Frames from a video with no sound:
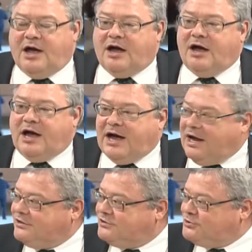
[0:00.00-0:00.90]

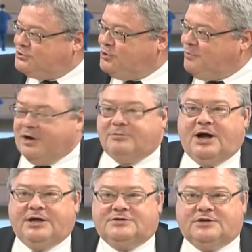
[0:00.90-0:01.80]
And to my
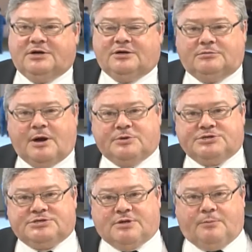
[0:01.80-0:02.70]
right, Robert
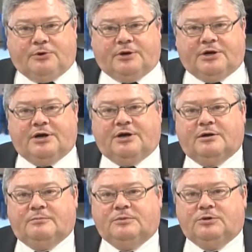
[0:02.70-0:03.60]
Stumberg,
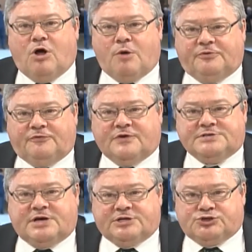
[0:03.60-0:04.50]
law
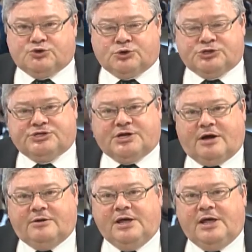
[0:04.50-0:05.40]
professor at
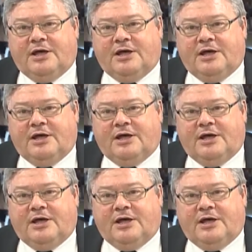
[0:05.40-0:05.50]
Georgetown.